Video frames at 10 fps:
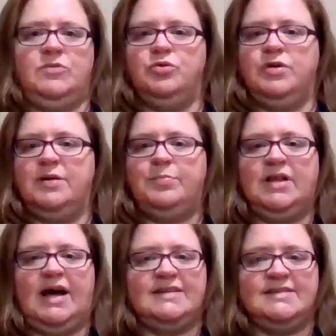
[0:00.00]
you can
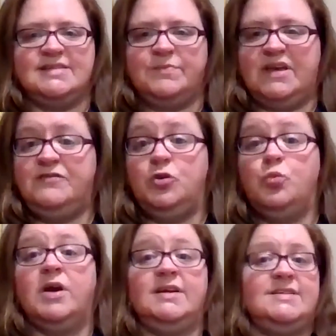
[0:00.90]
apply to something if you
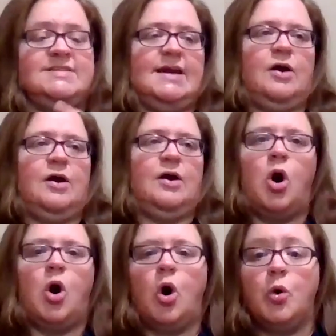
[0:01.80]
wanted to say go
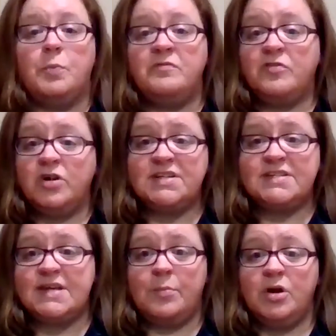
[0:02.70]
home for a
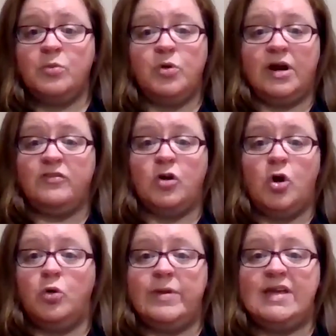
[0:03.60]
summer, wherever
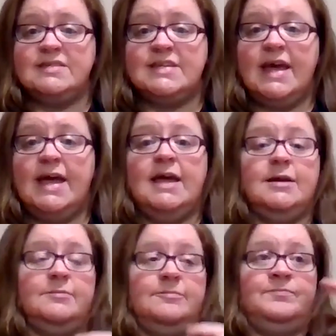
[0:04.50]
home is.
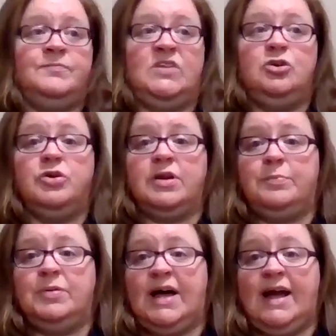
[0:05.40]
You could
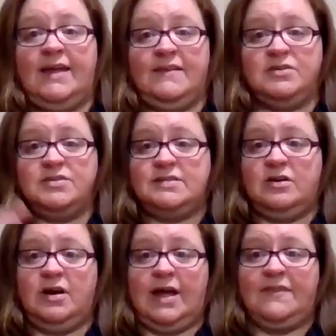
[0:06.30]
apply, and there's
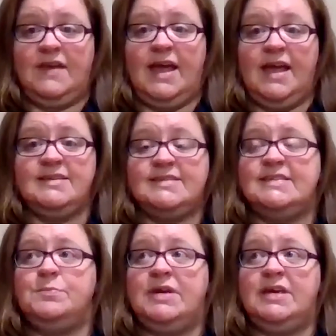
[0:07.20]
at the
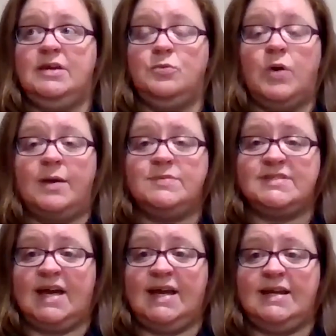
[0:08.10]
ACPE
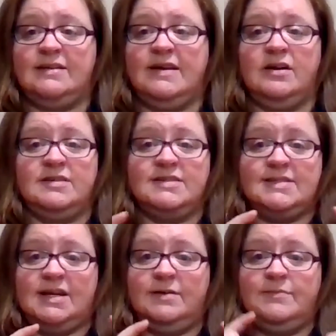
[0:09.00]
website, there is
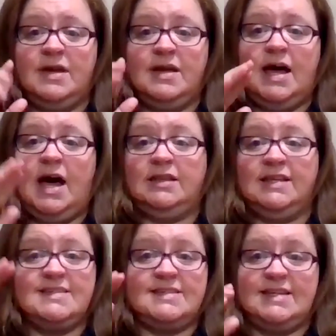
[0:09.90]
a
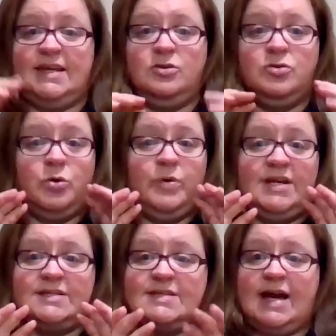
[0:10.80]
listing. You go in
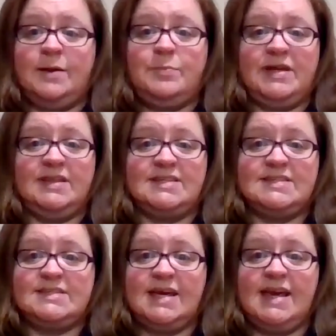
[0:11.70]
and type in the
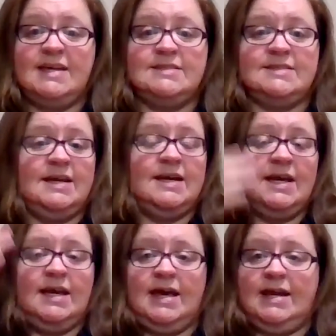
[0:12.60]
state,
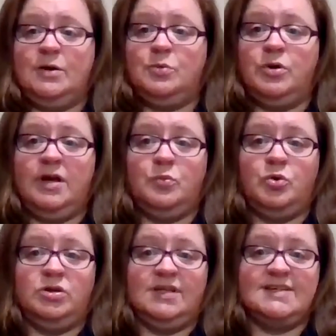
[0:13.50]
and it
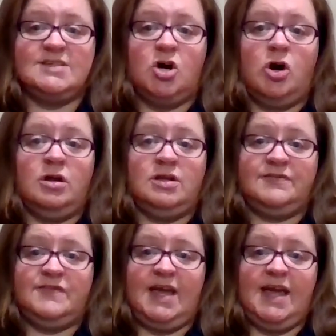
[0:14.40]
will list all
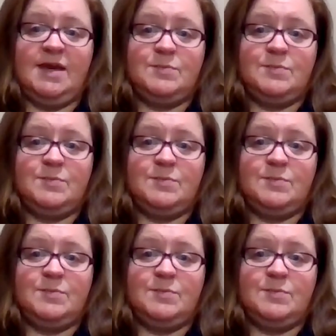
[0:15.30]
of the